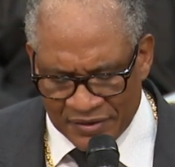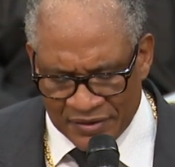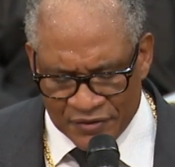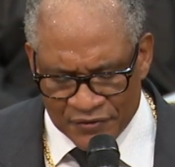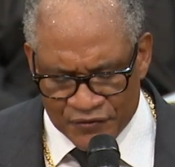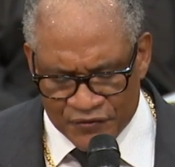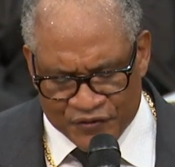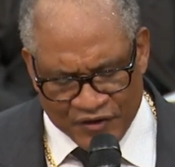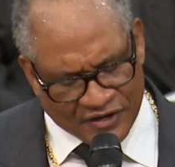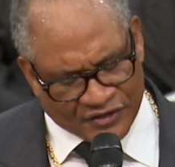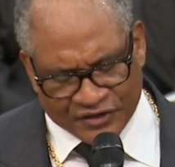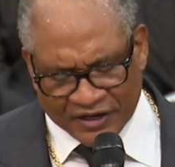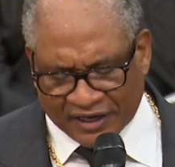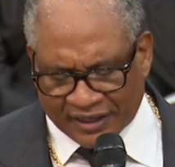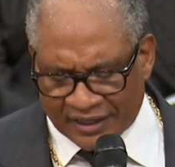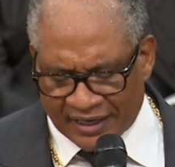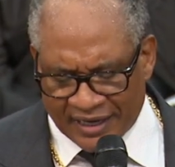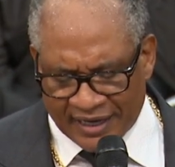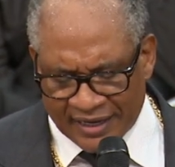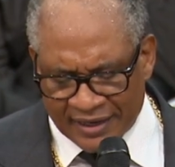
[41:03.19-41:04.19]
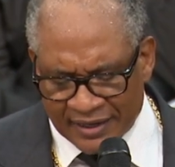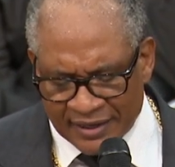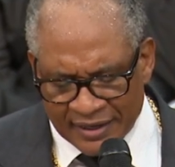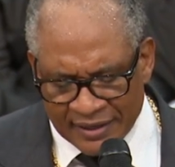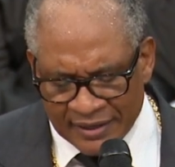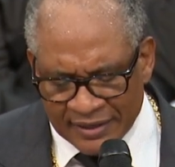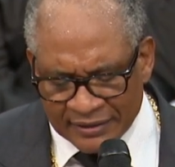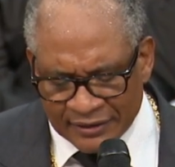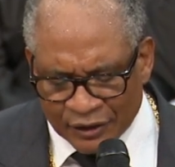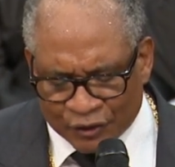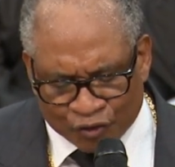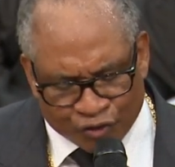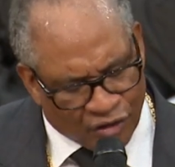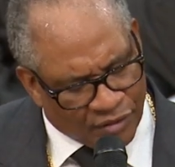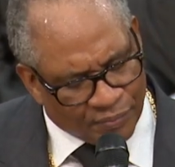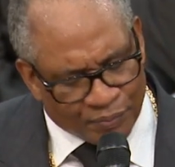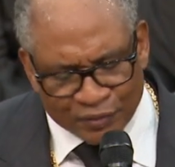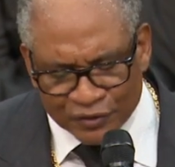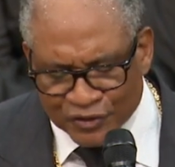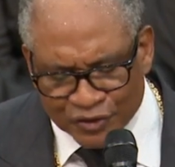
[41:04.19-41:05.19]
Physically, the
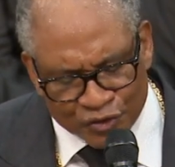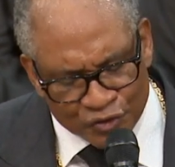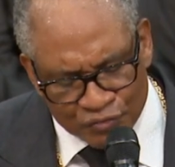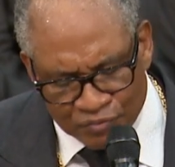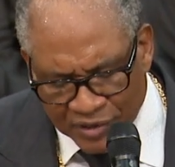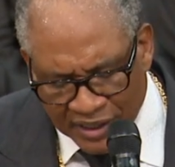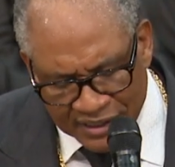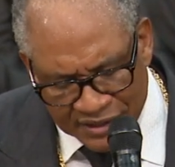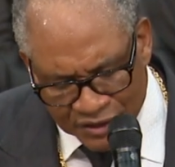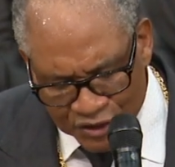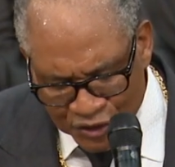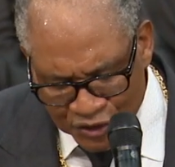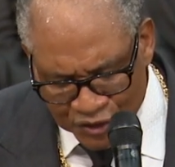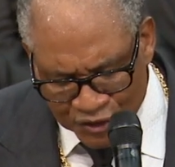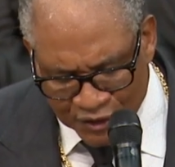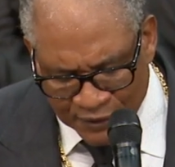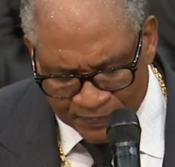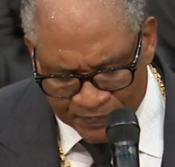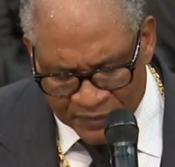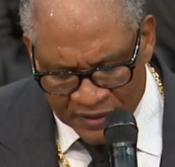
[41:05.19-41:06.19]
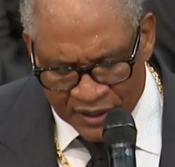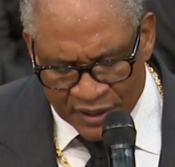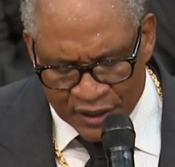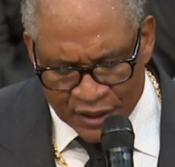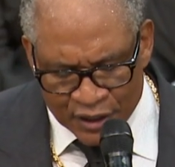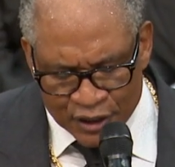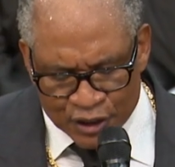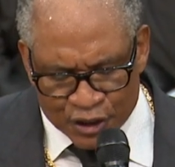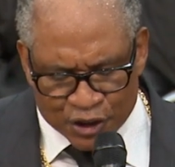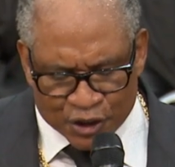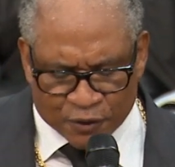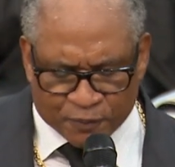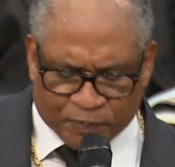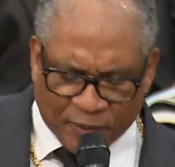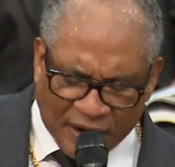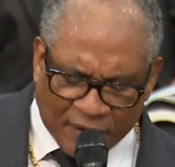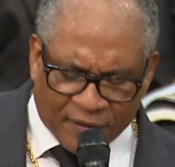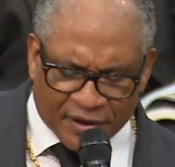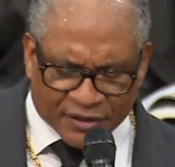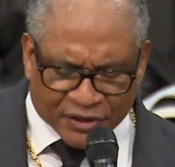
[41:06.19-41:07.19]
trip was too much.
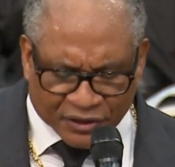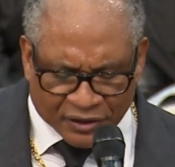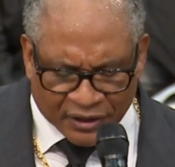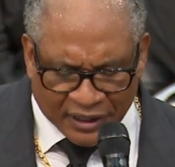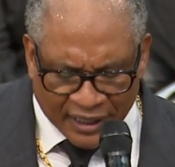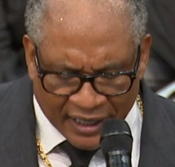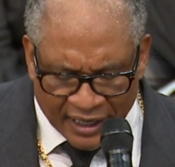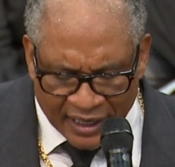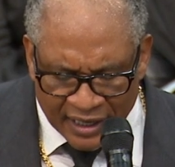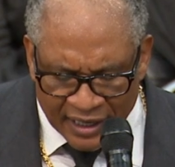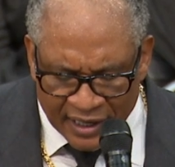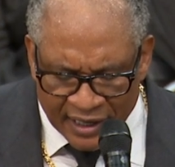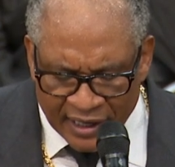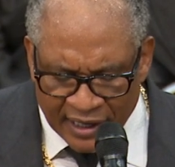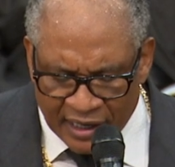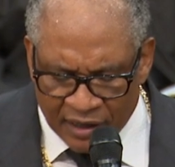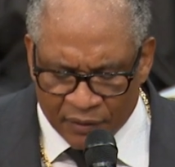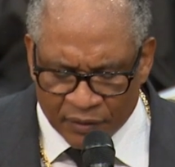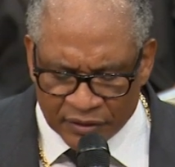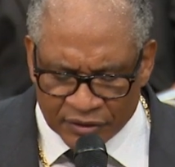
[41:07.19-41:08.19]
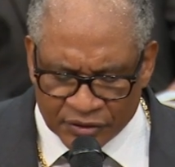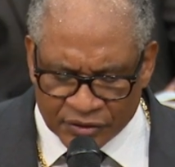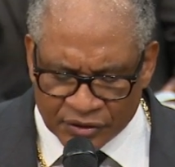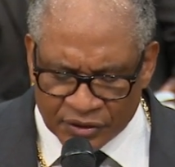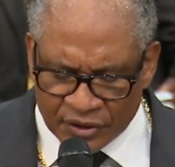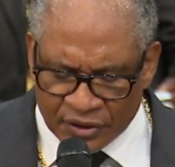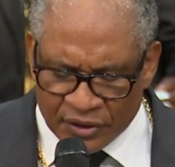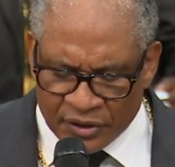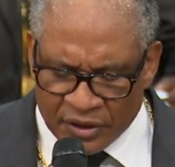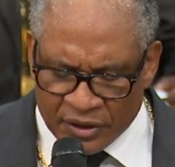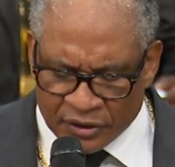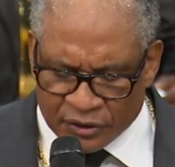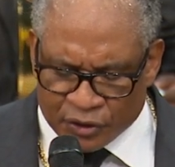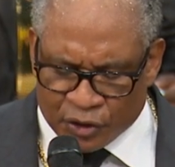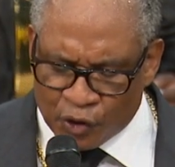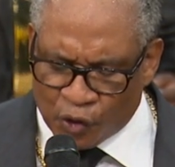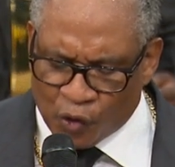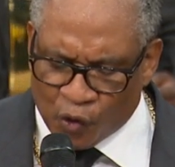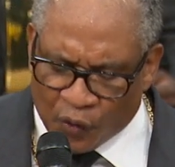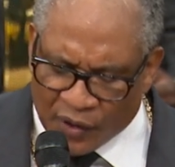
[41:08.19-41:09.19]
Spiritually, he was
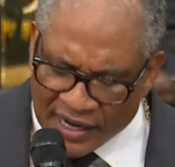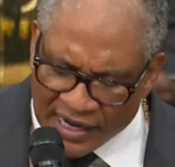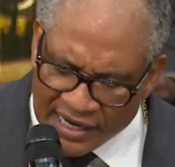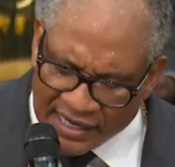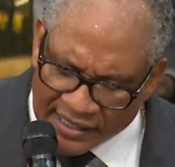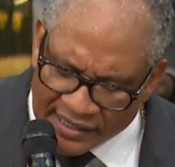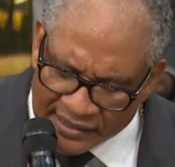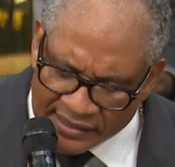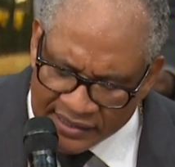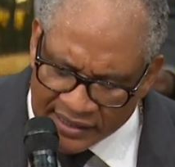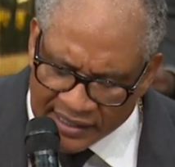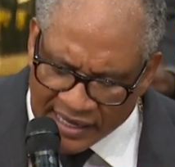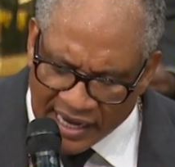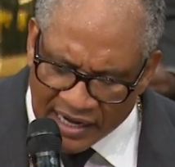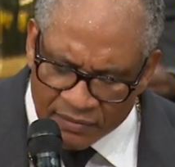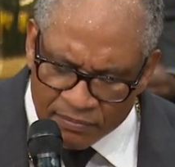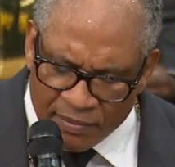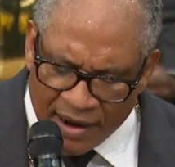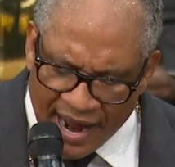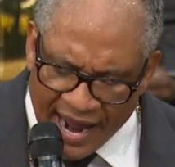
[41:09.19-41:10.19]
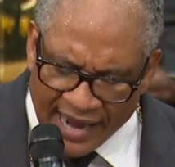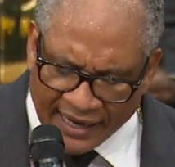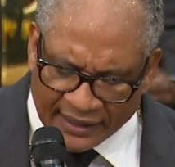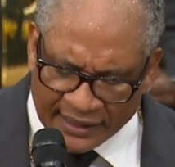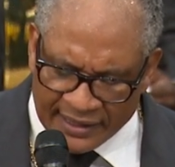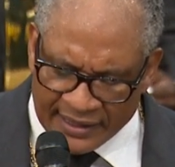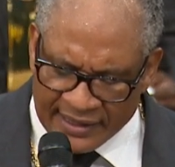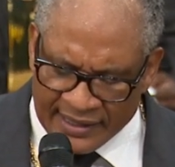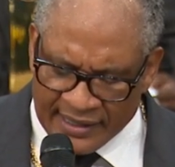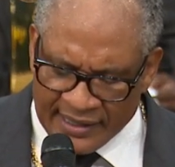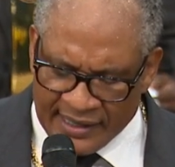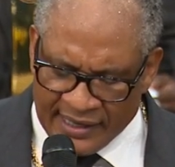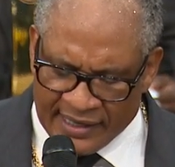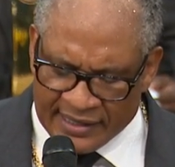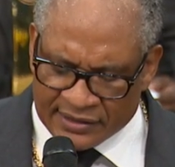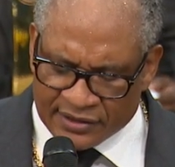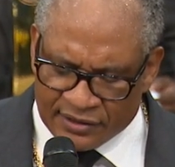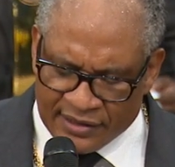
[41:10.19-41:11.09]
too weak to get back into